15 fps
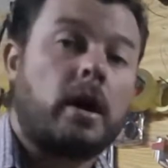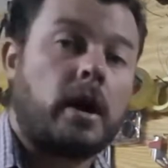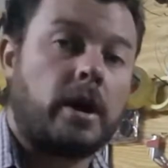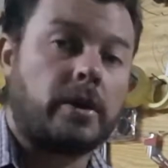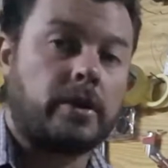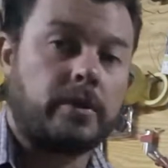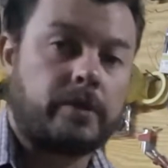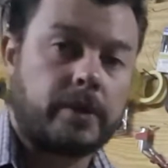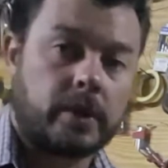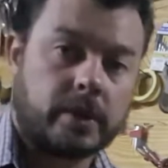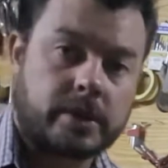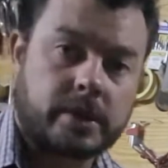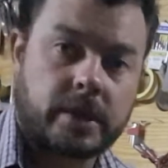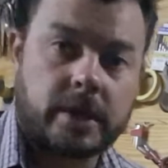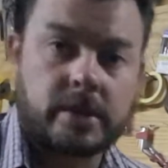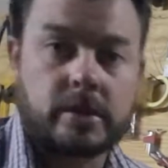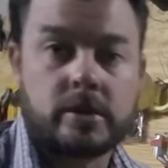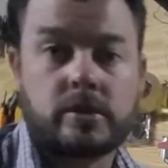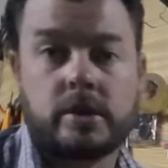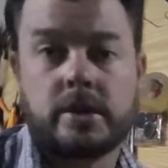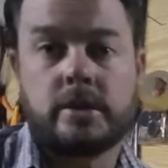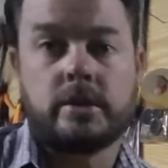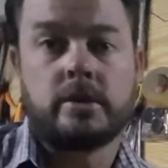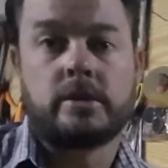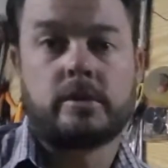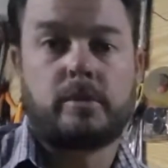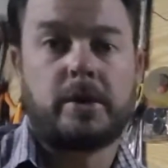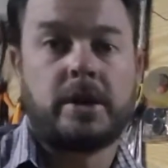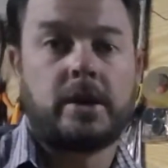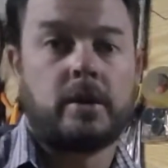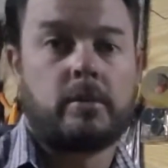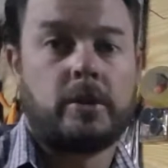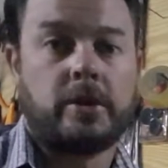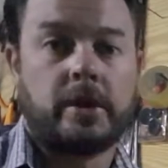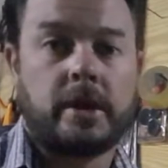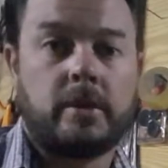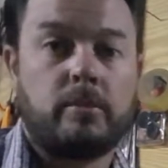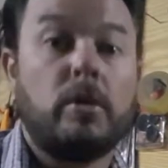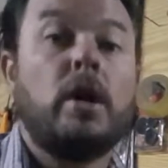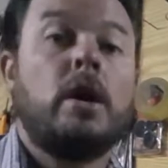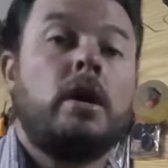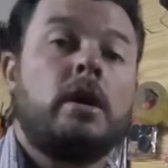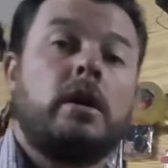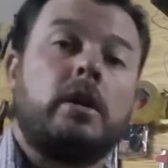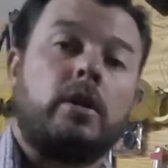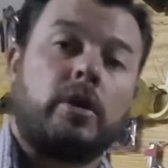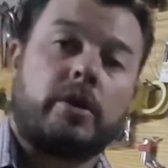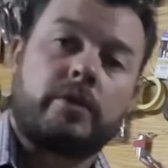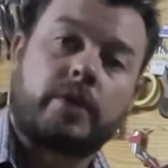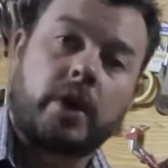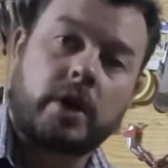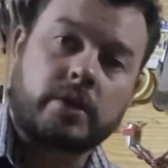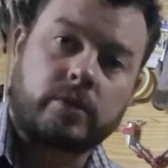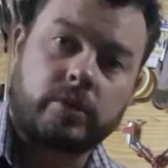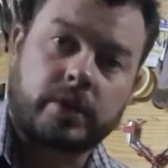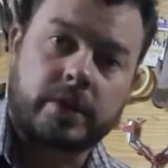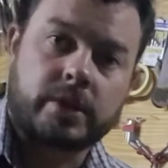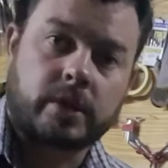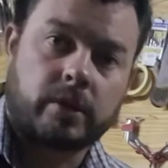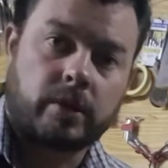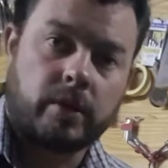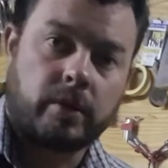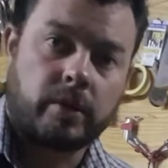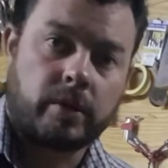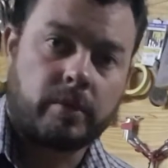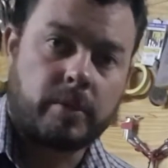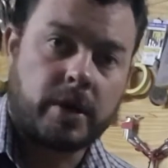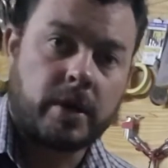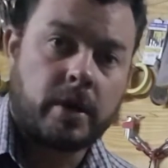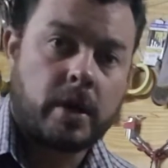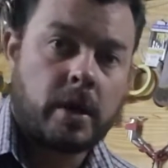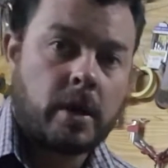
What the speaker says: I don't feel it's necessary to use a PWM. A lot of guys will disagree with me.